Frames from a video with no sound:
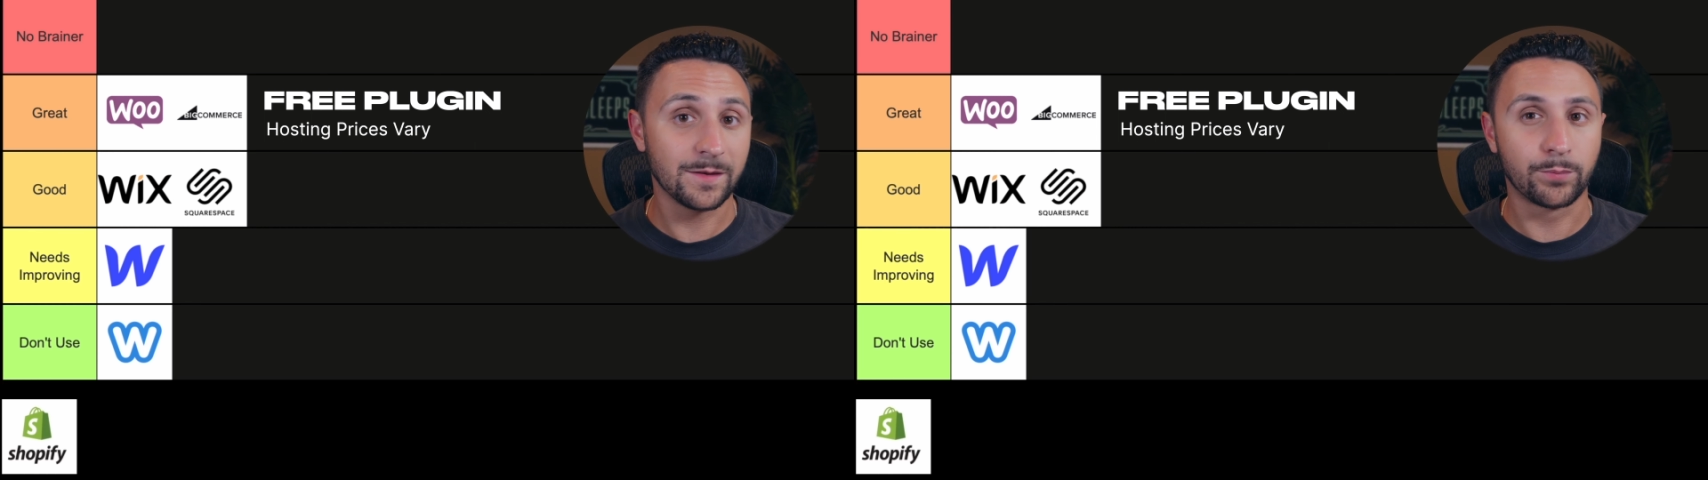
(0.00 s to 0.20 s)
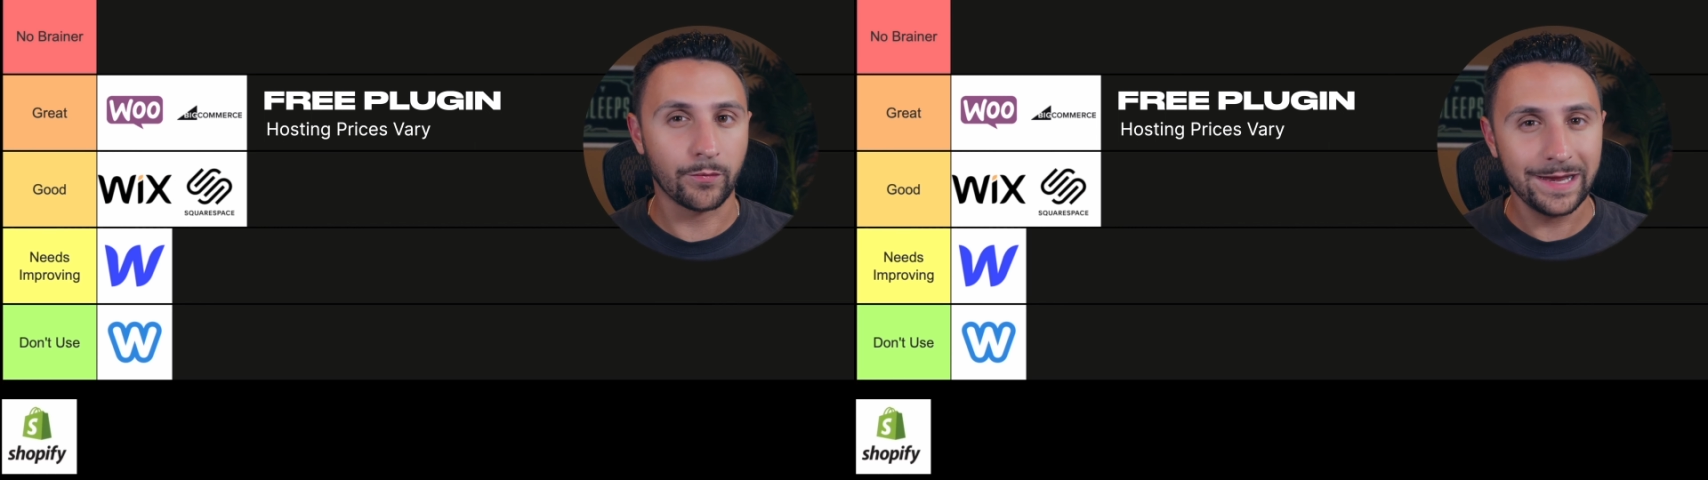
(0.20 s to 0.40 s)

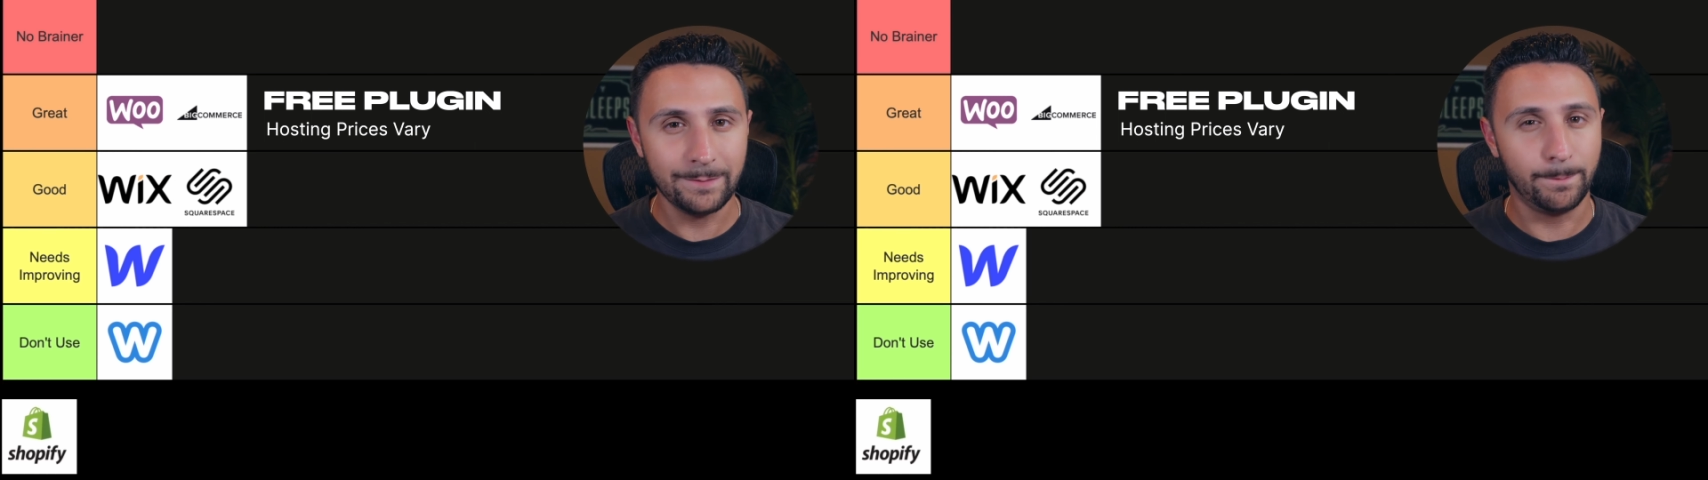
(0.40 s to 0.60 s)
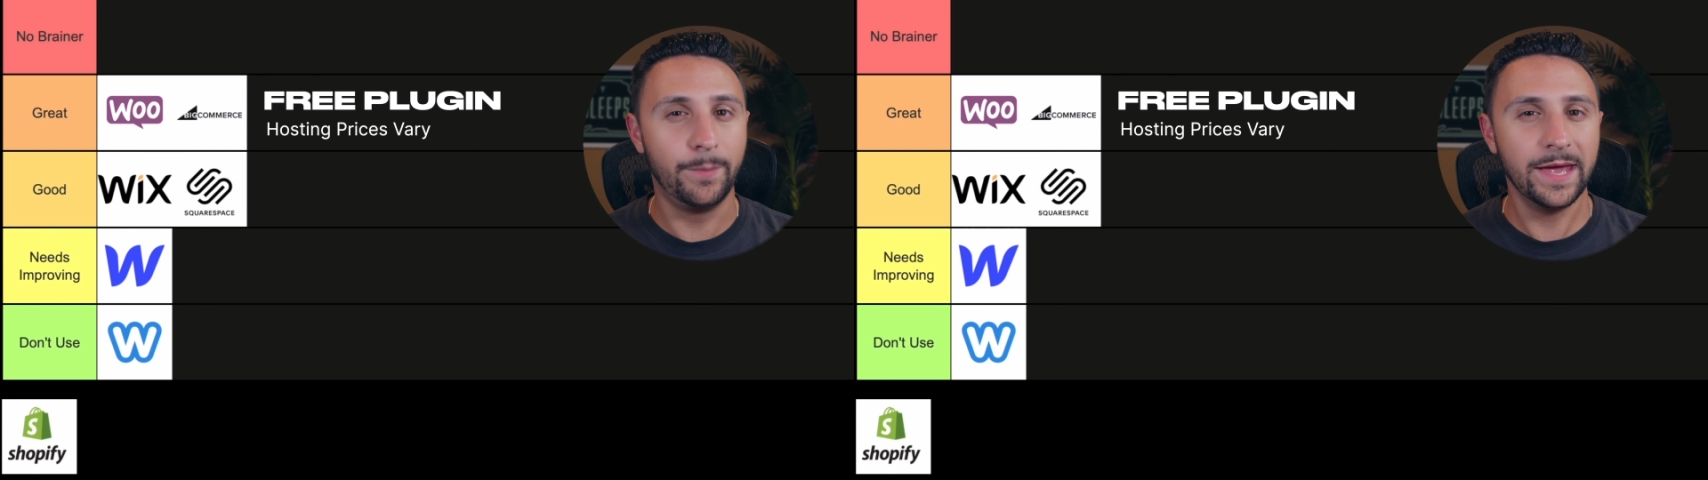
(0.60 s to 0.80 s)
pretty
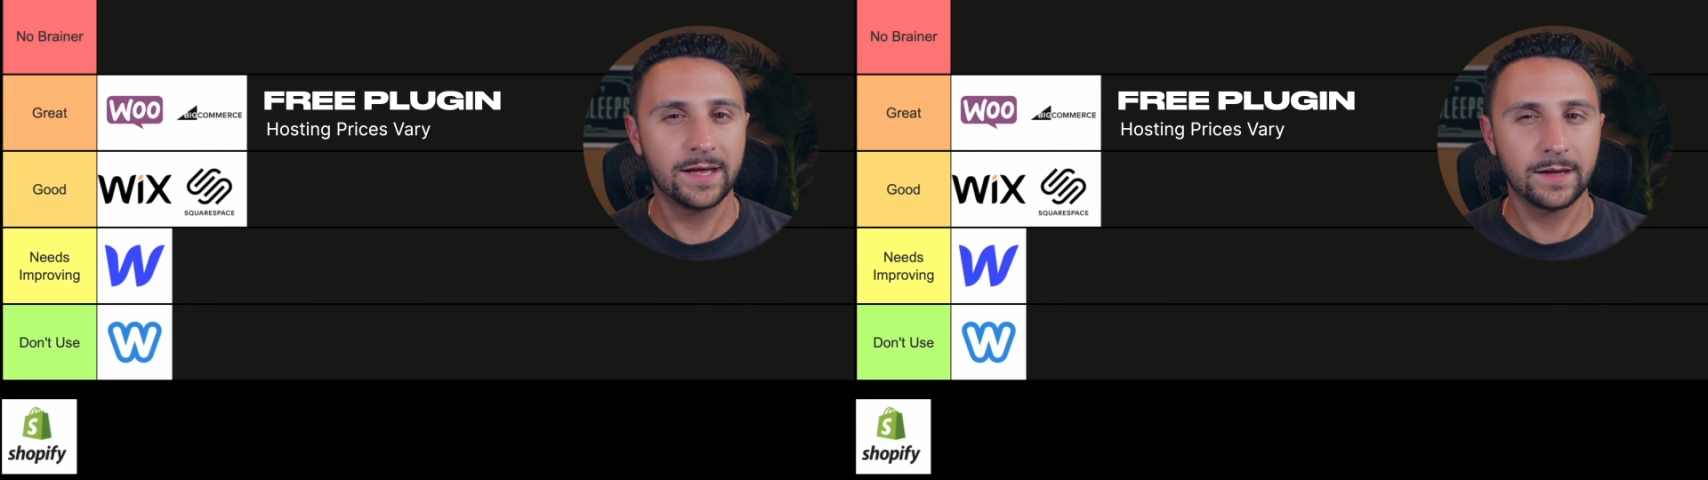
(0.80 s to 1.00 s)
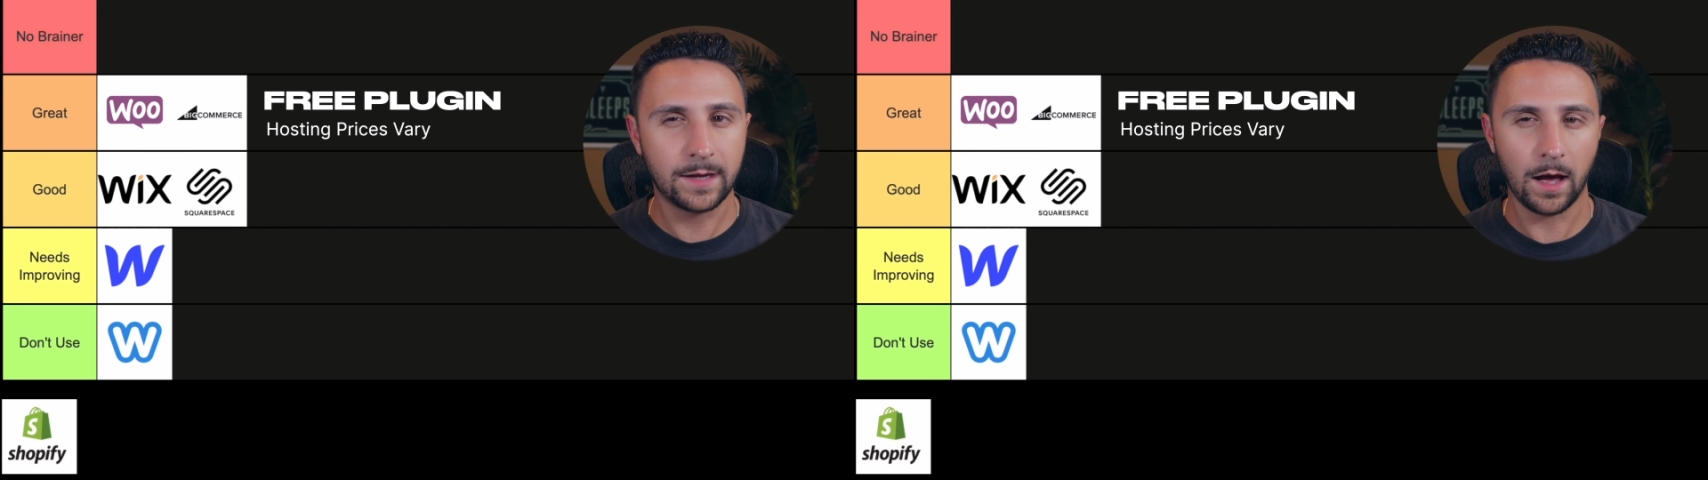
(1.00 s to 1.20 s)

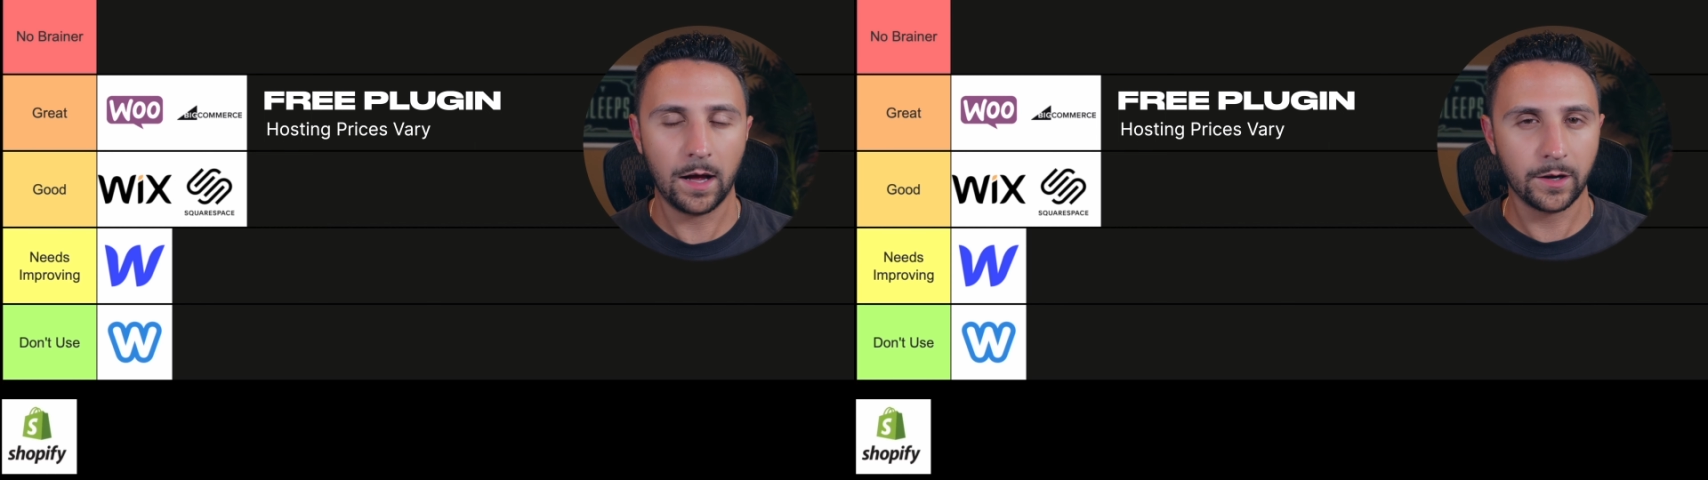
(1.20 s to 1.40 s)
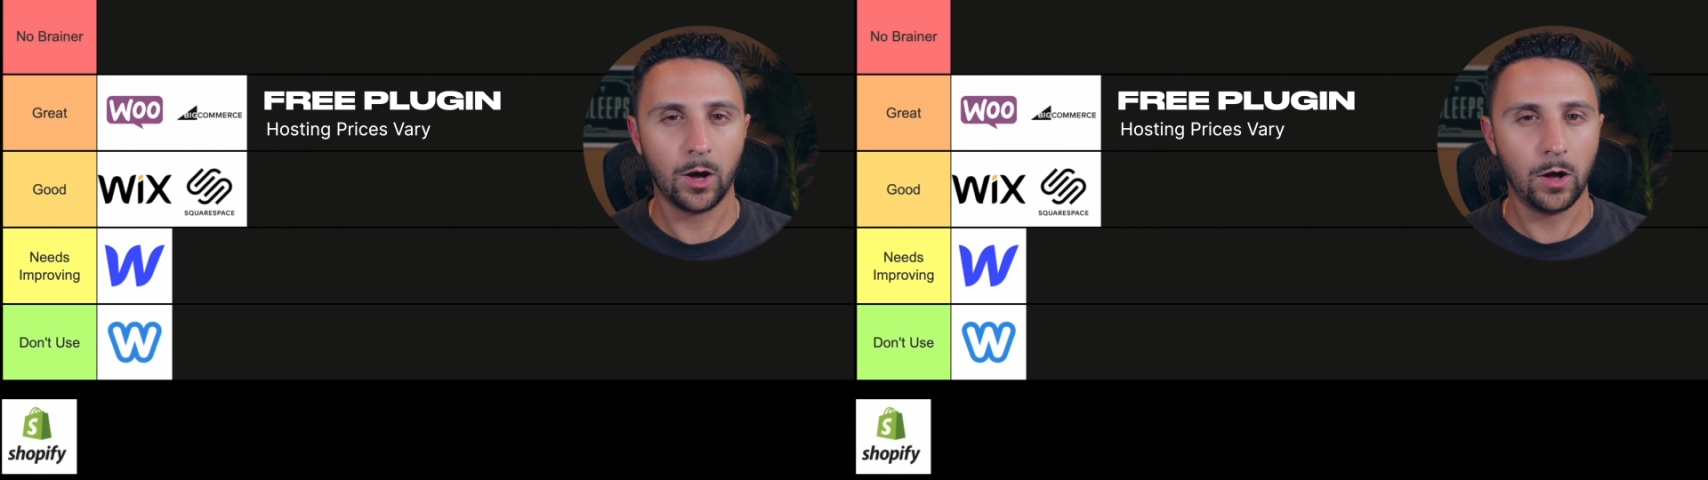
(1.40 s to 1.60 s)
big
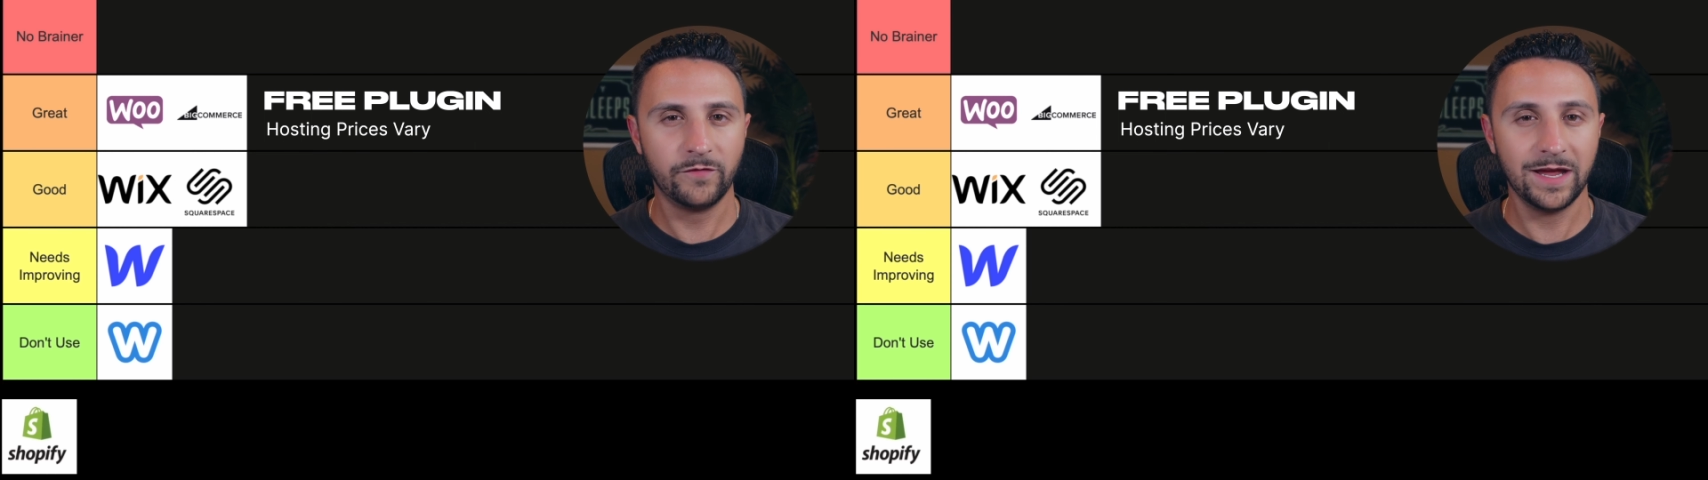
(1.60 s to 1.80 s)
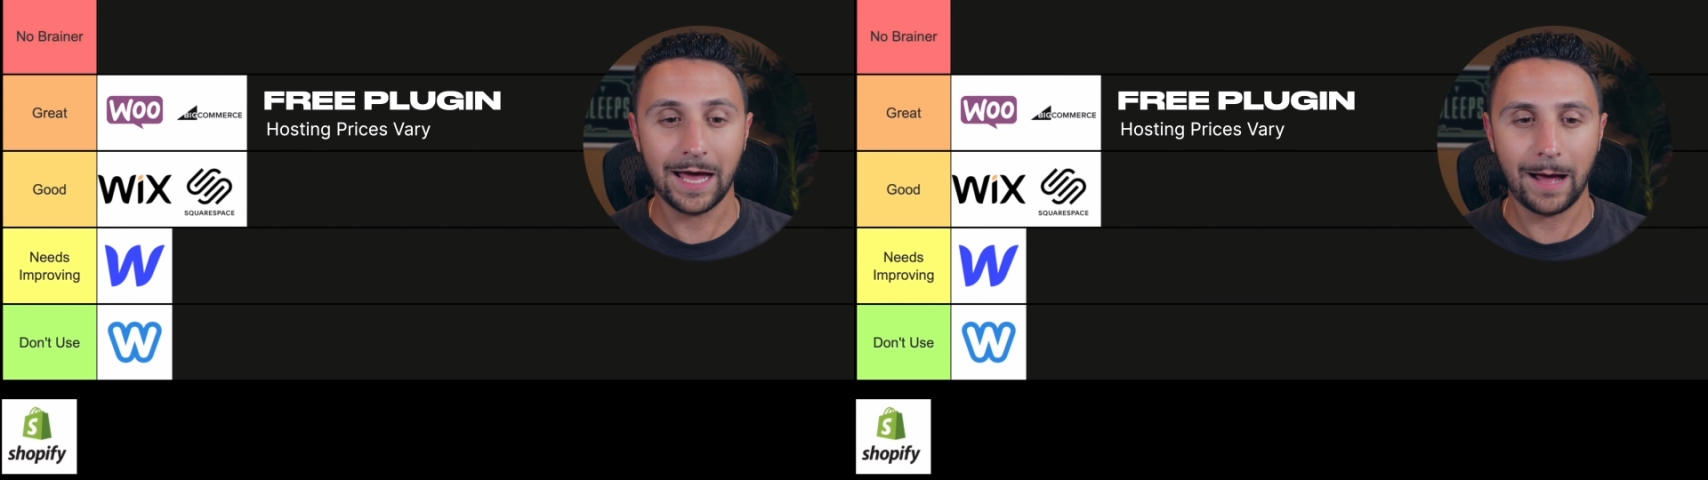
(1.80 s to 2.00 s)
con of it,